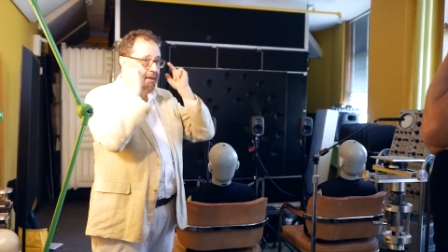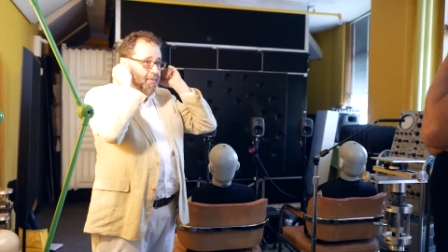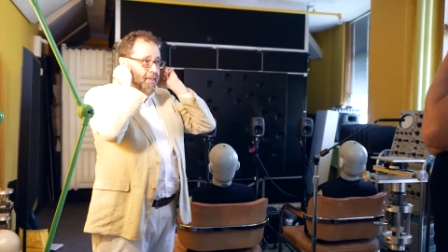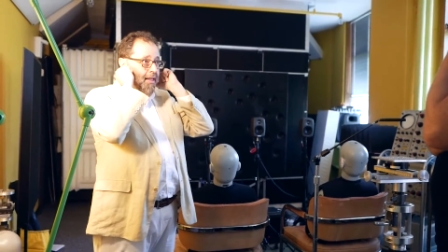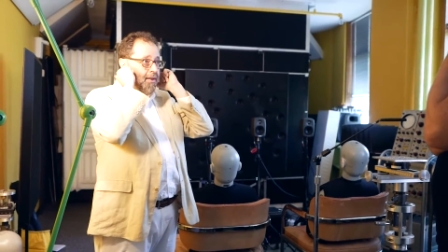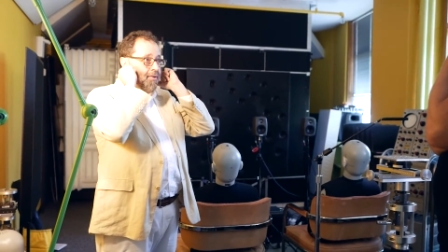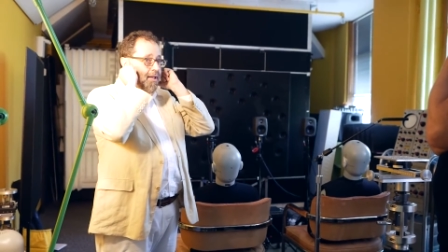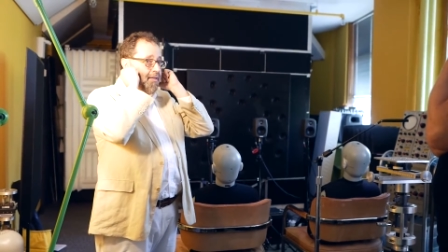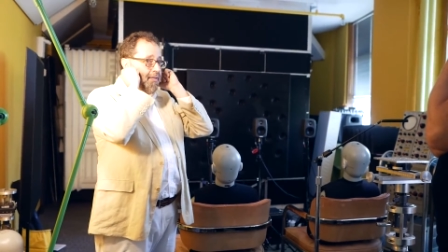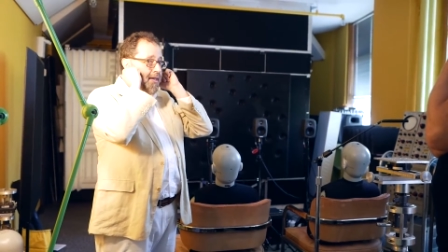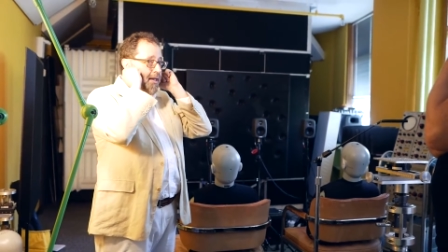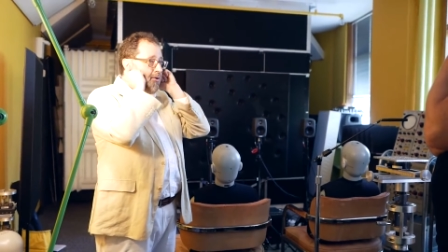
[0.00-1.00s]
the in,
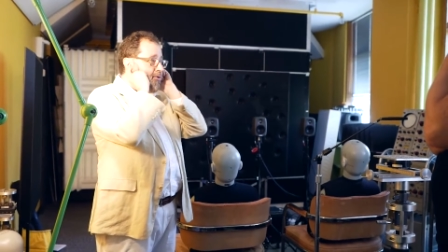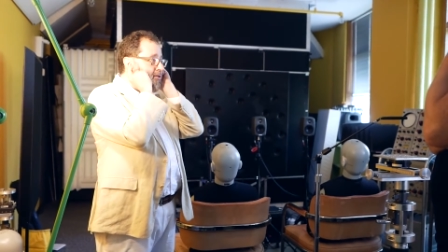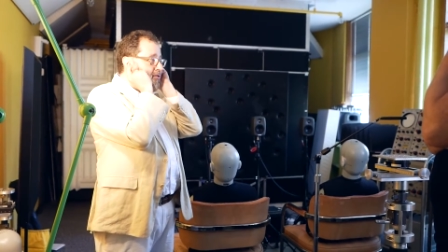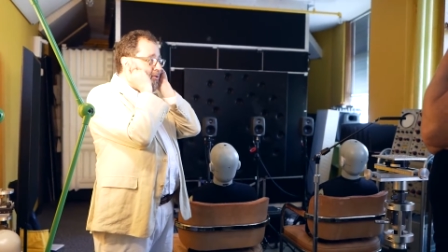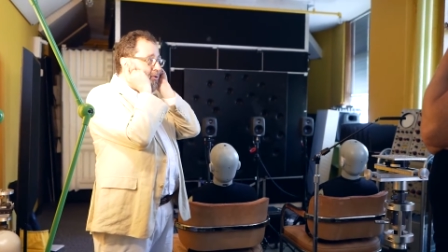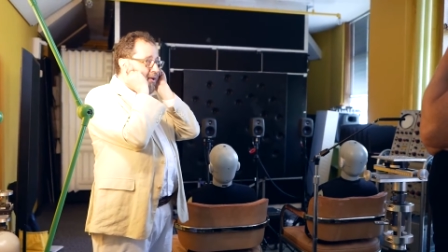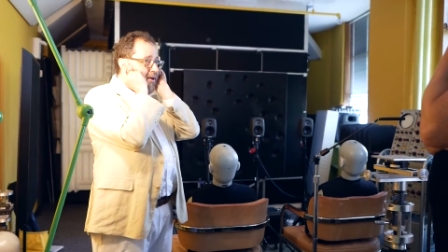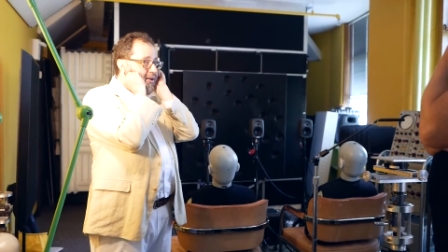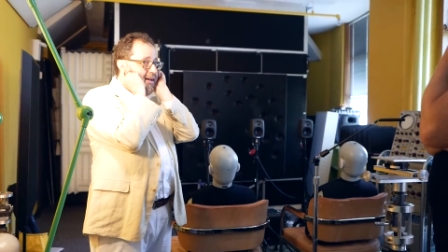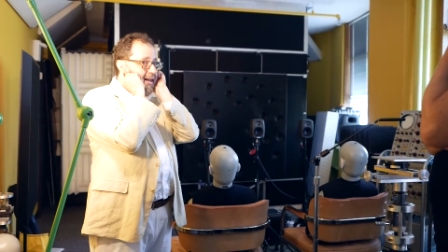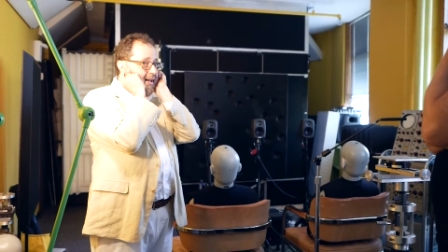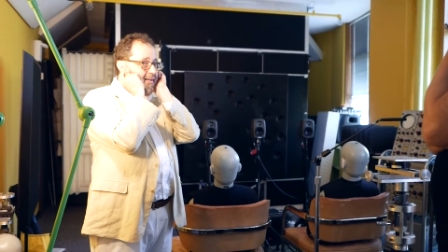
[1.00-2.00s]
the entrance to your ear
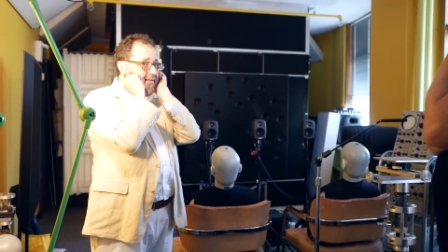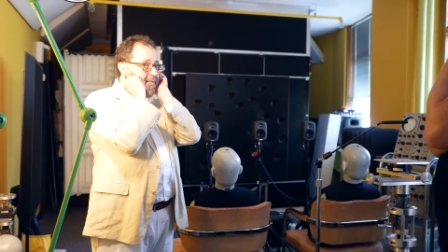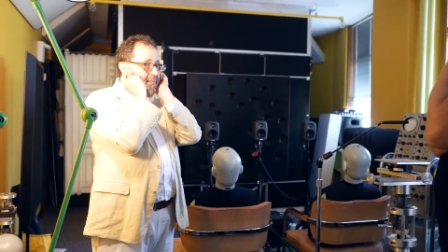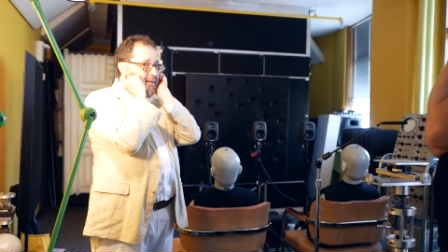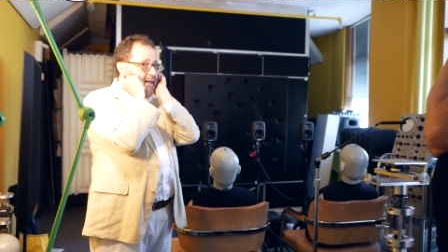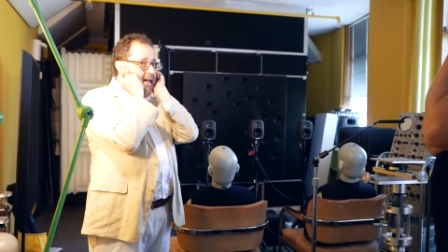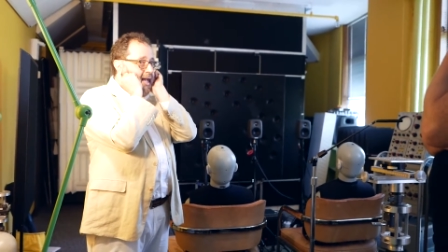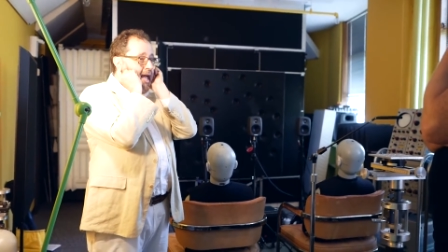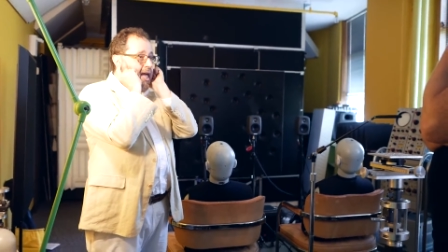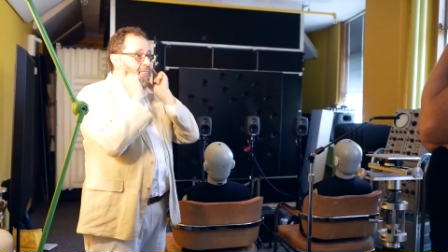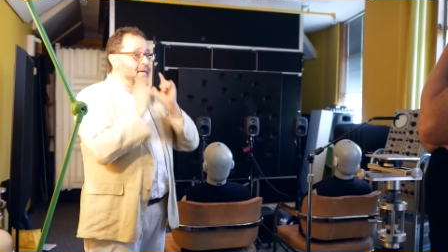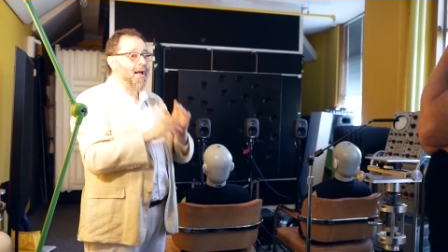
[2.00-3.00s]
canals,
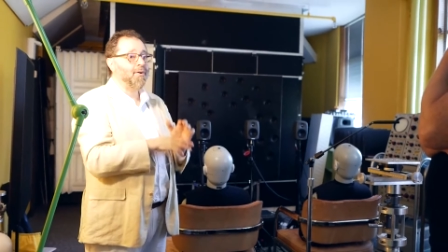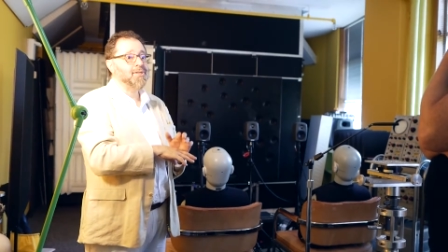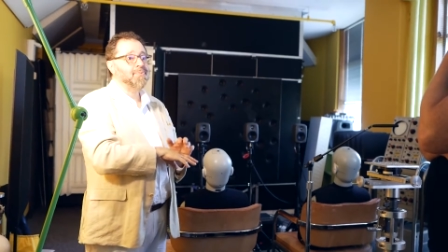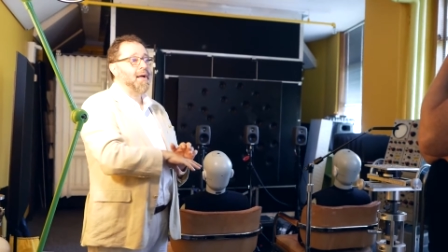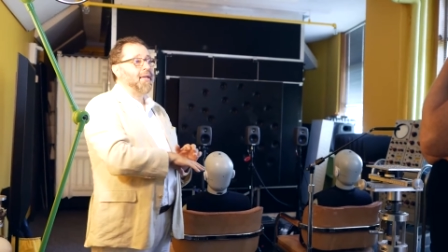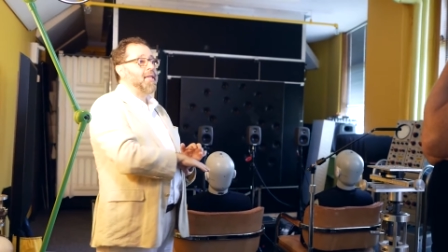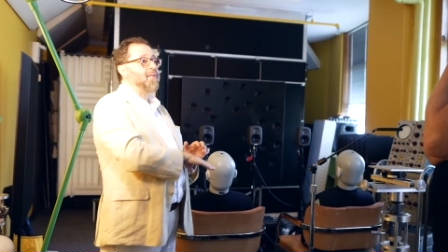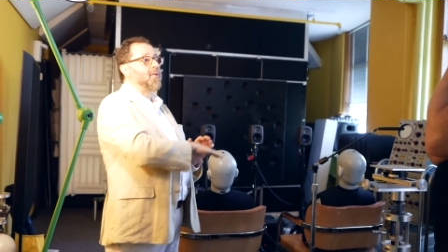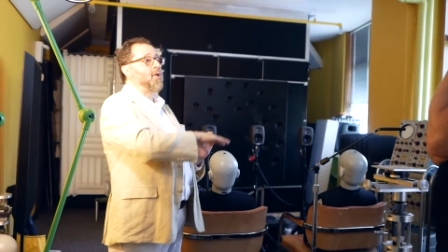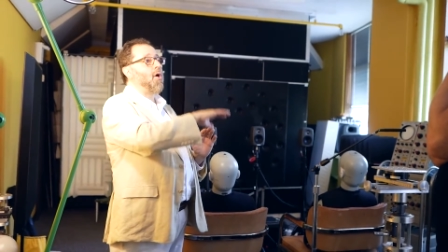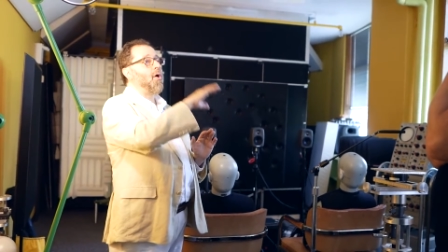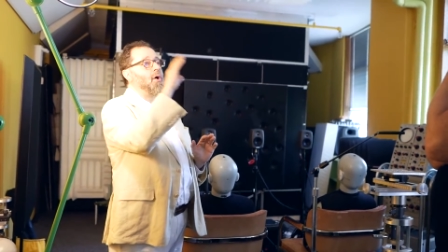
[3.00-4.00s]
and that goes back
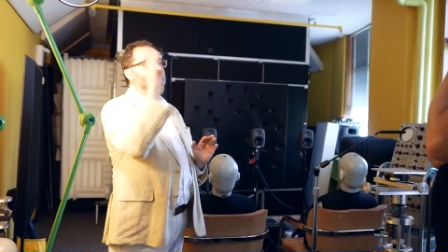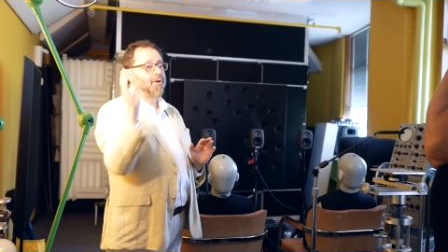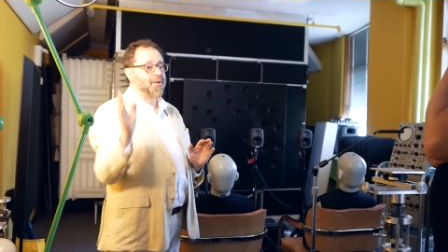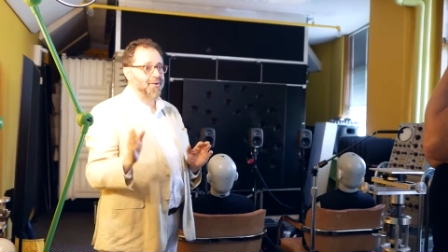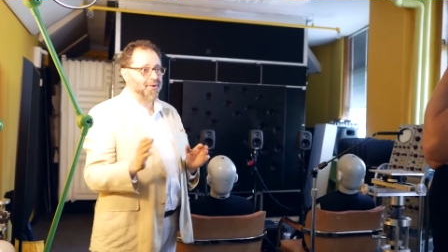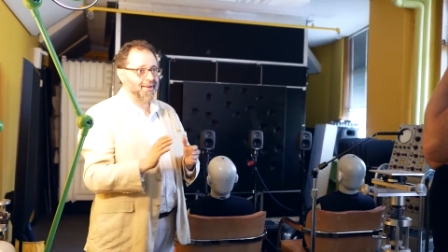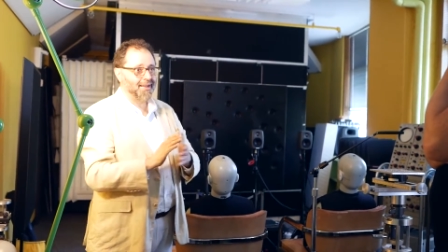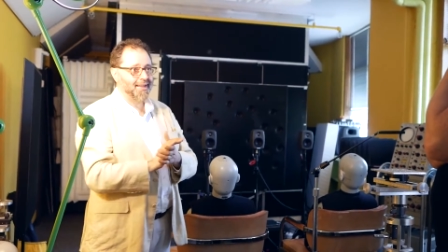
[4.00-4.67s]
even earlier.